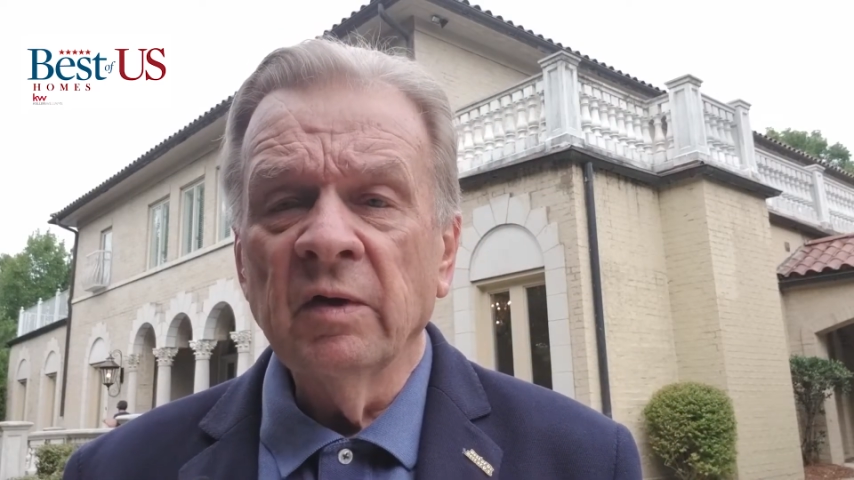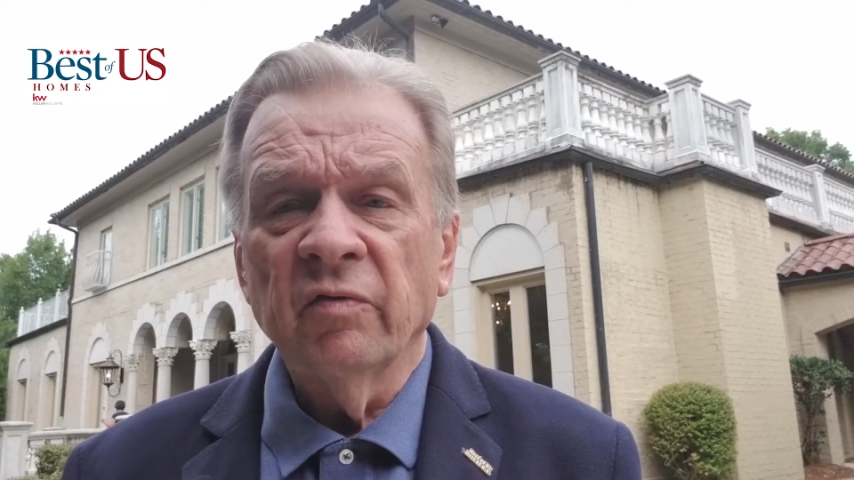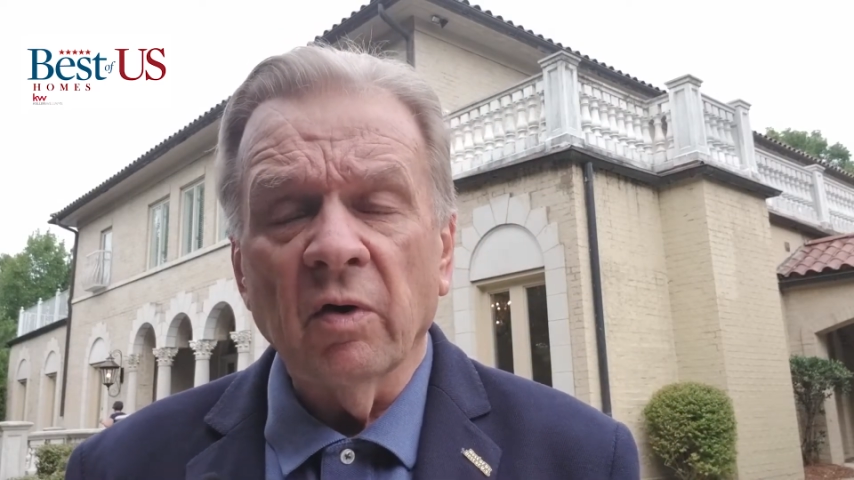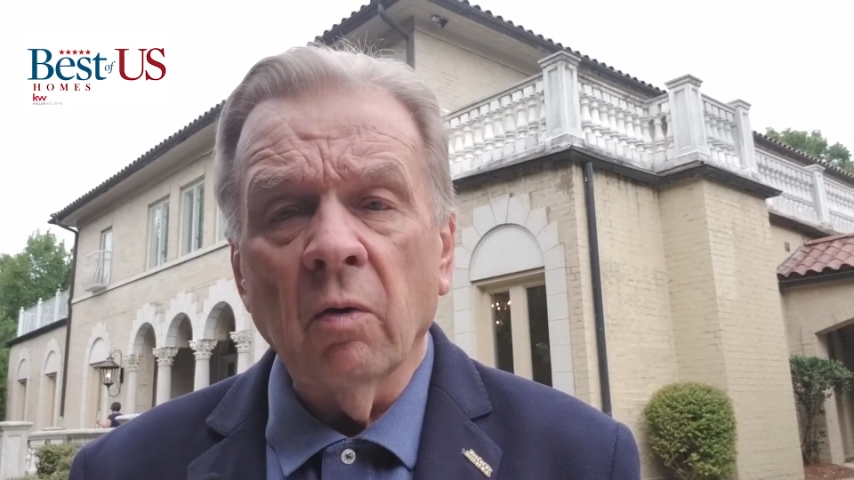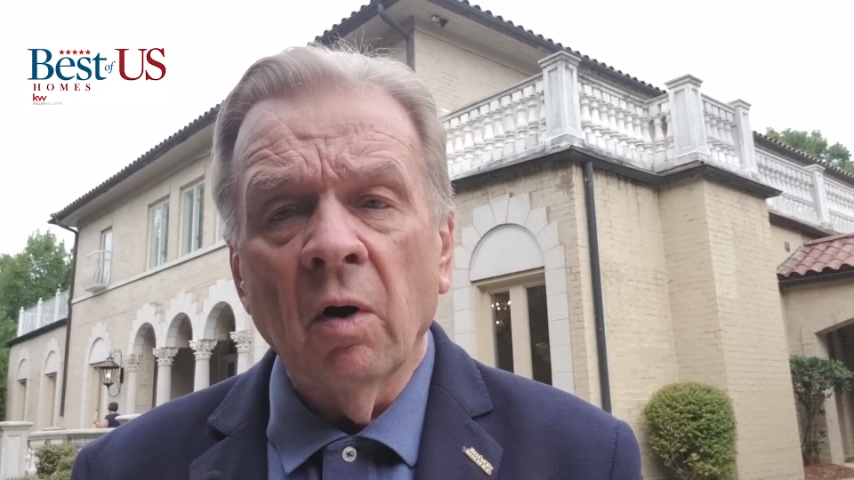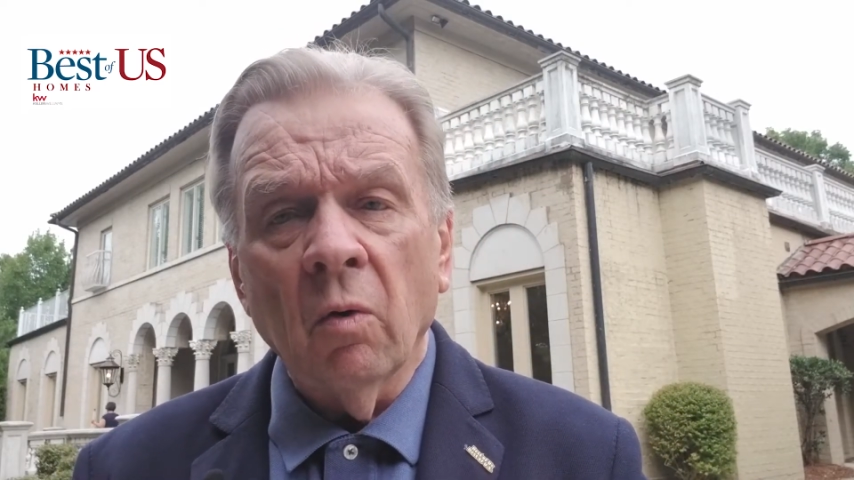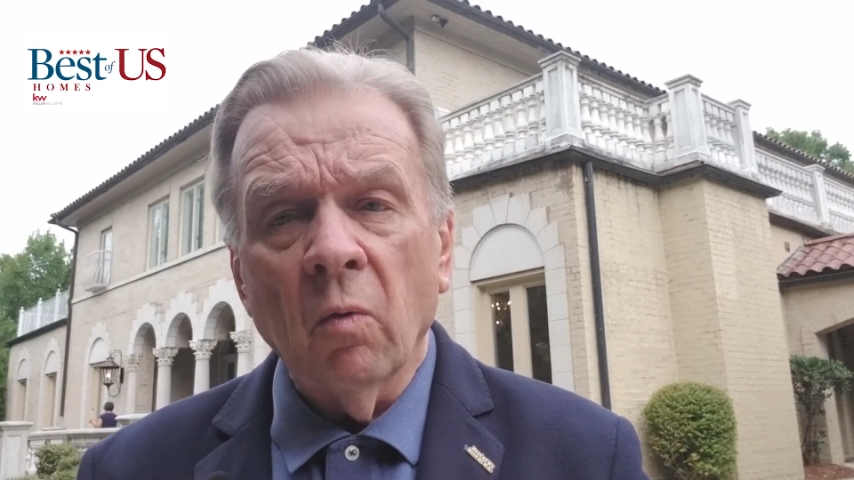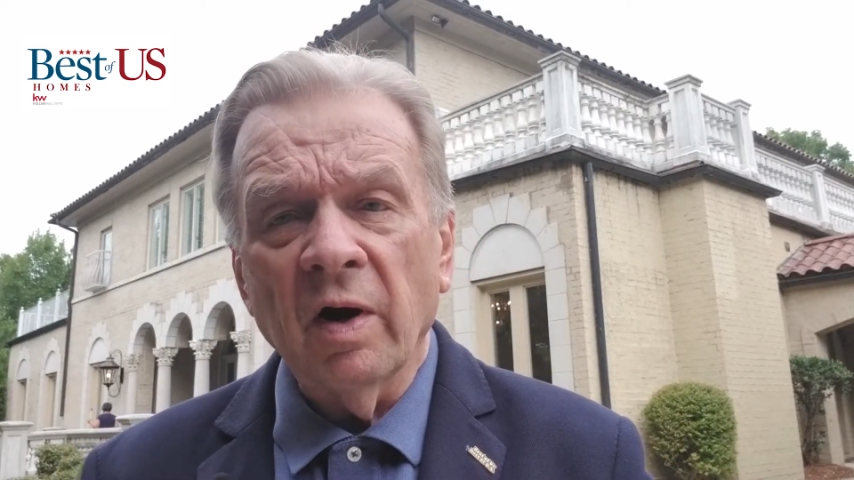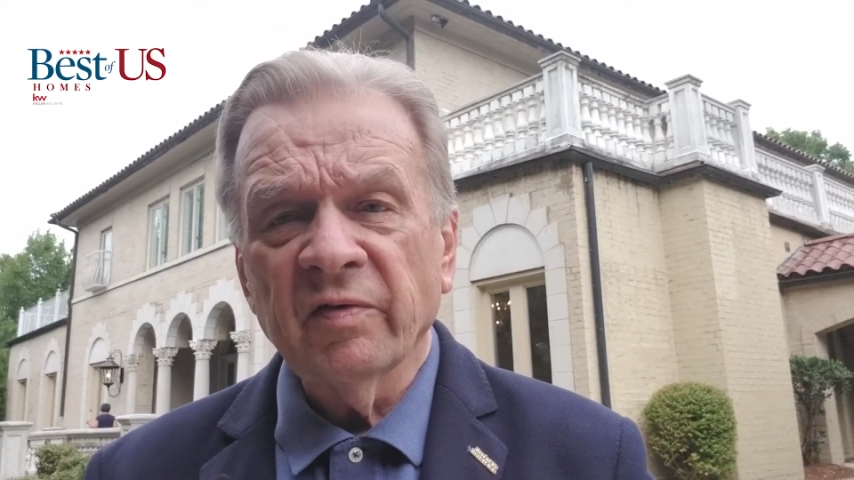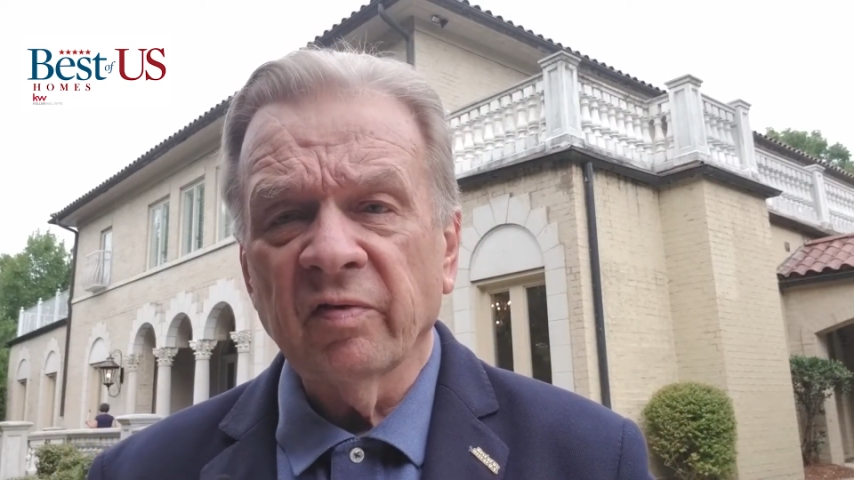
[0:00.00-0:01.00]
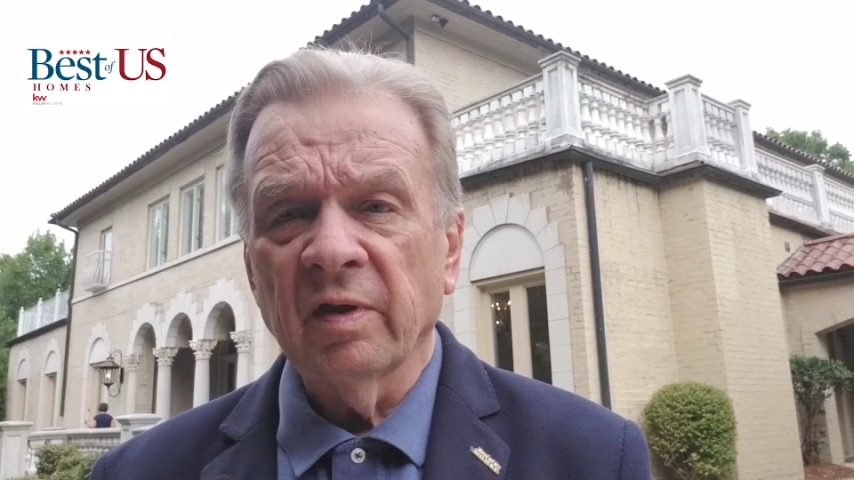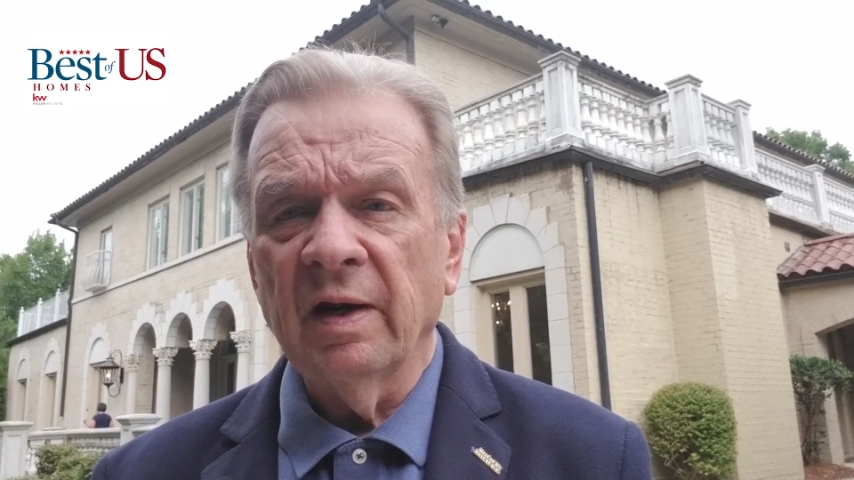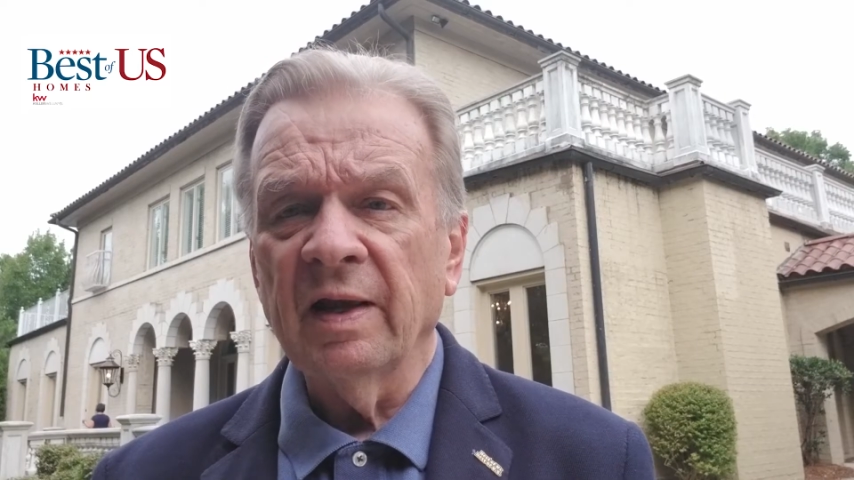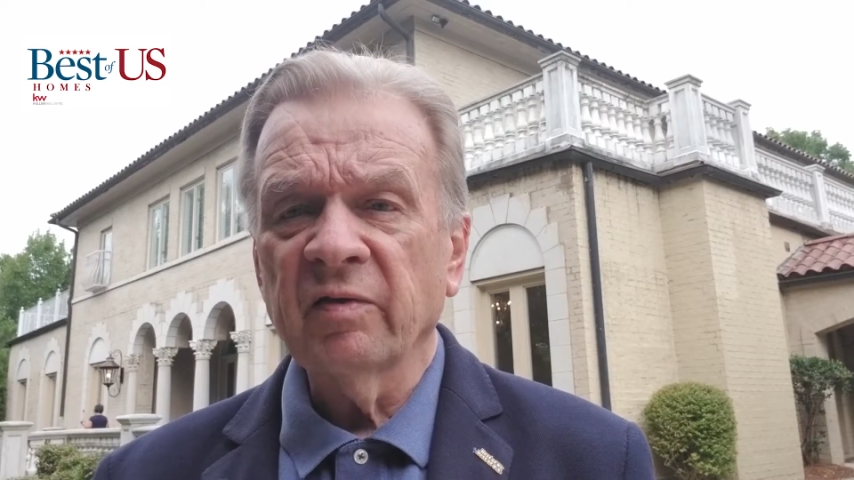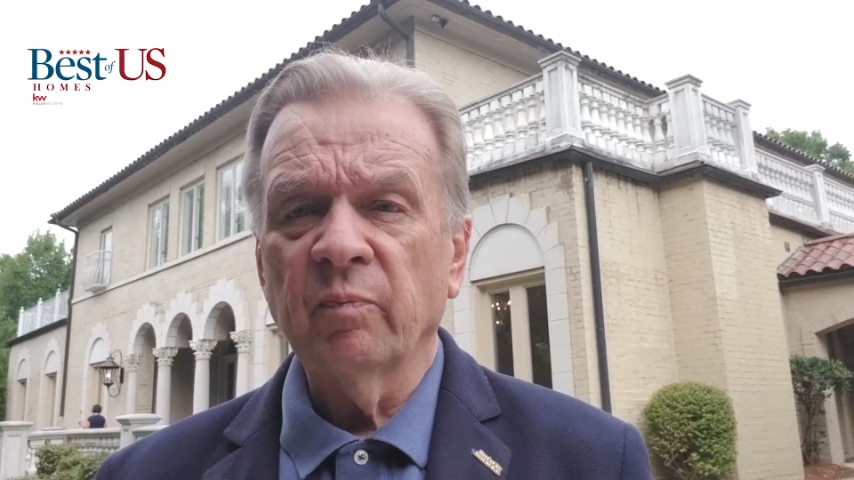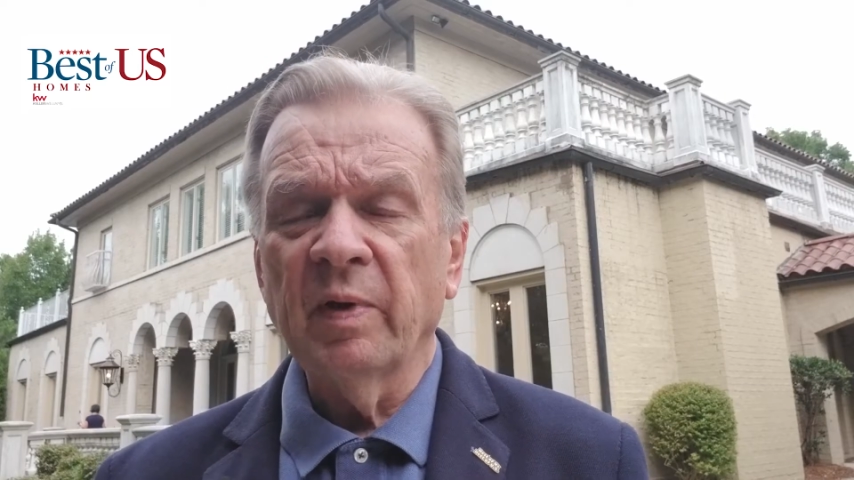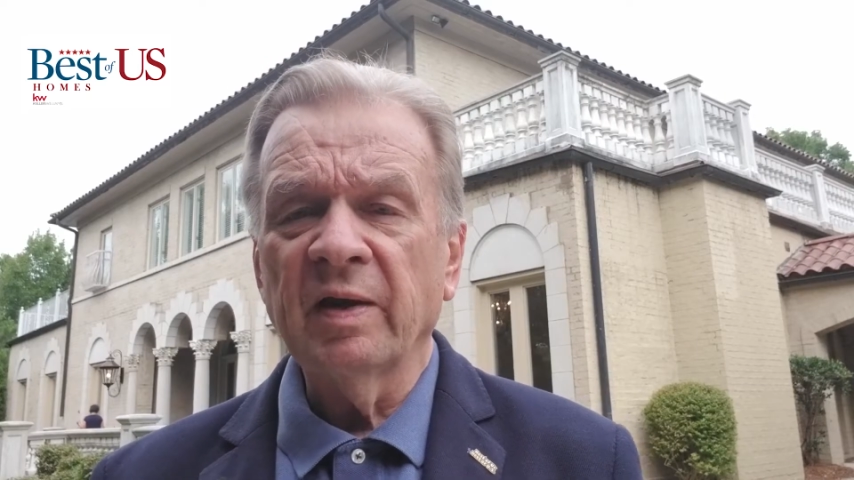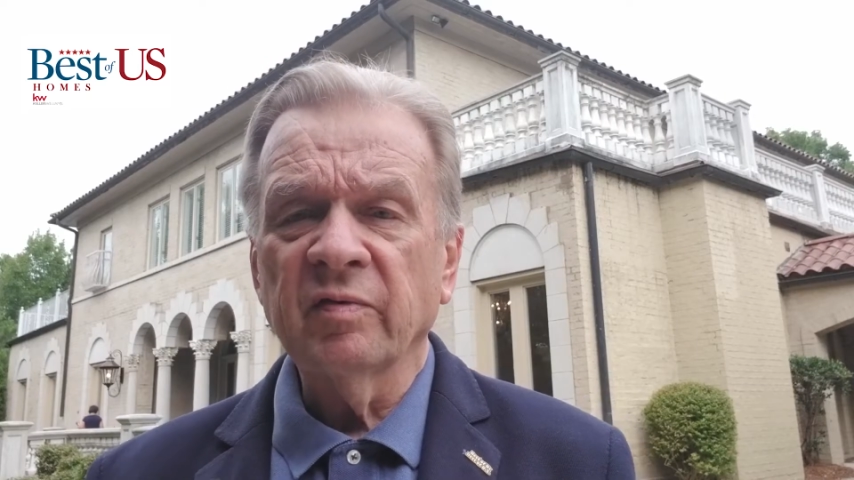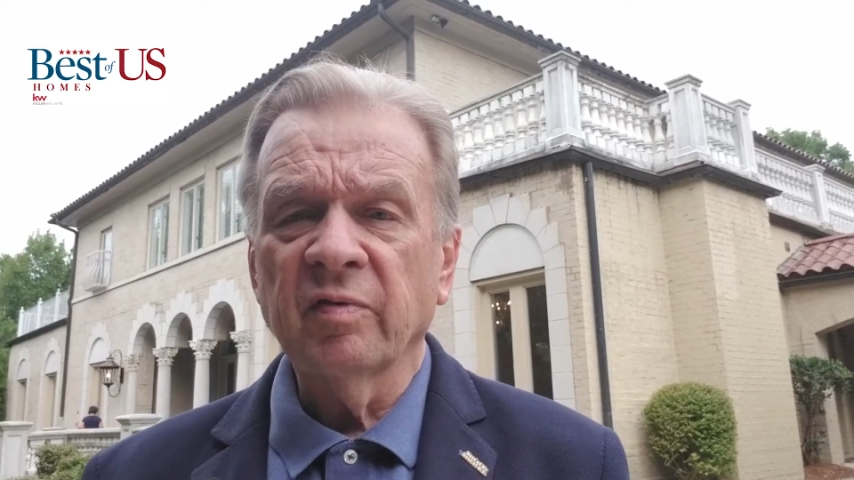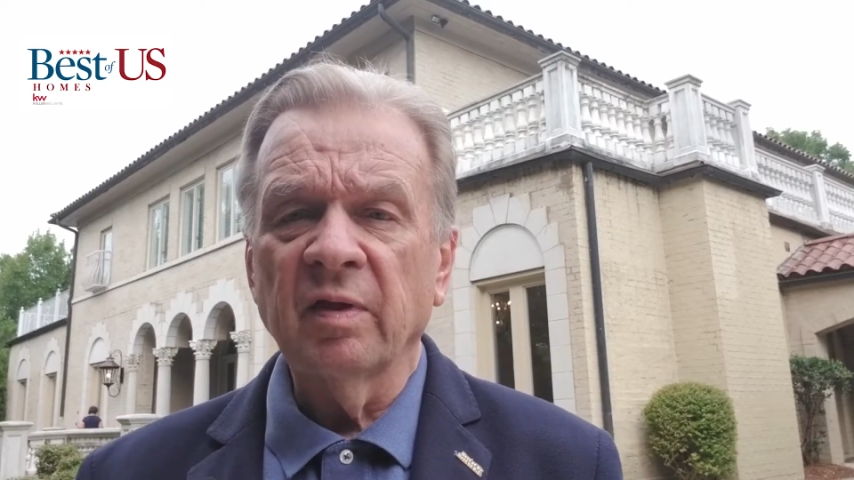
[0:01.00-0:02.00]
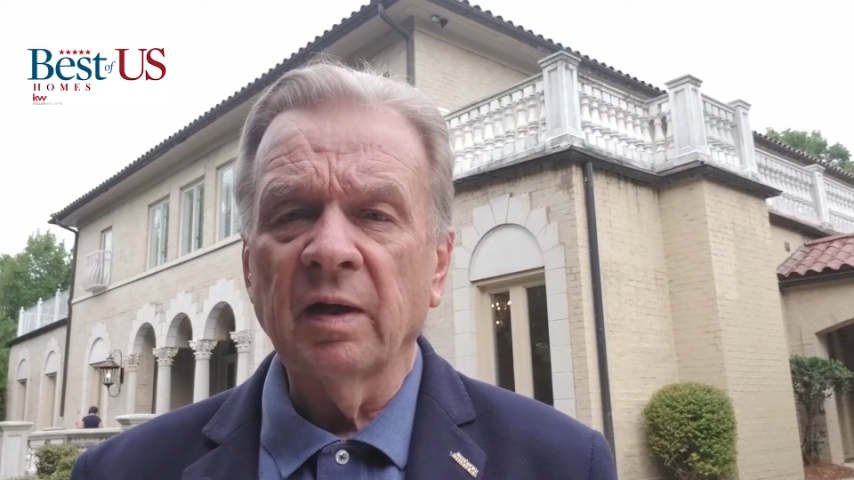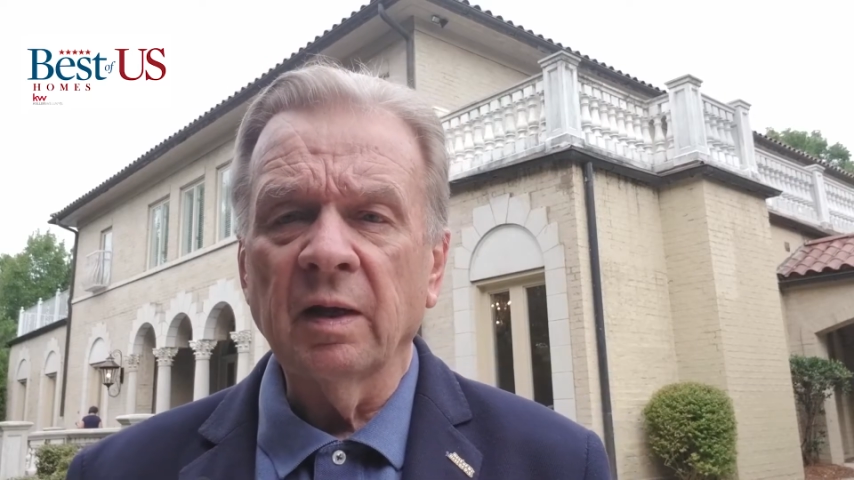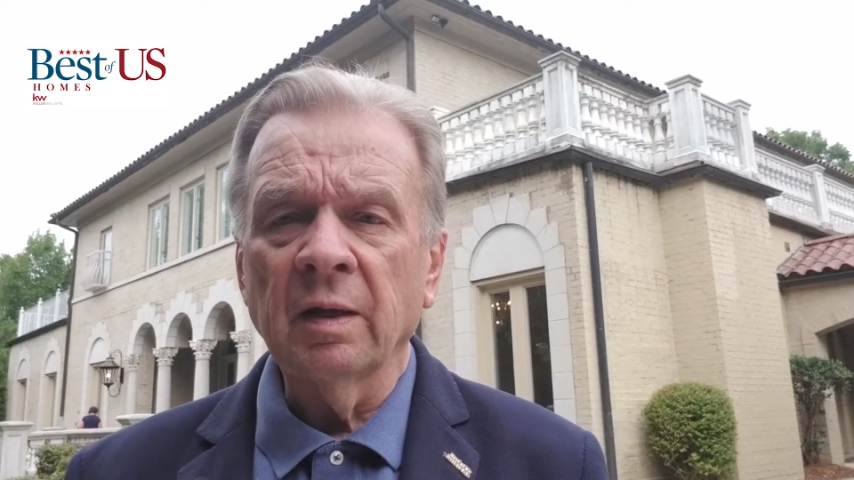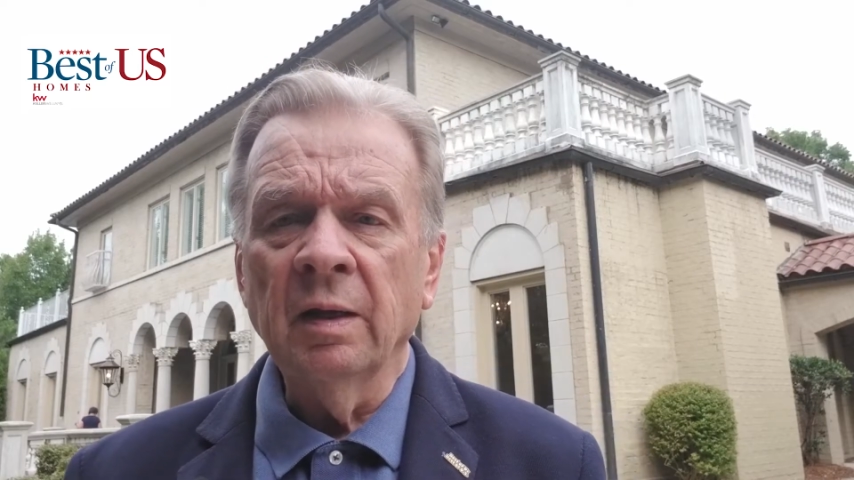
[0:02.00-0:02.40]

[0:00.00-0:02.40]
So what's the next best thing?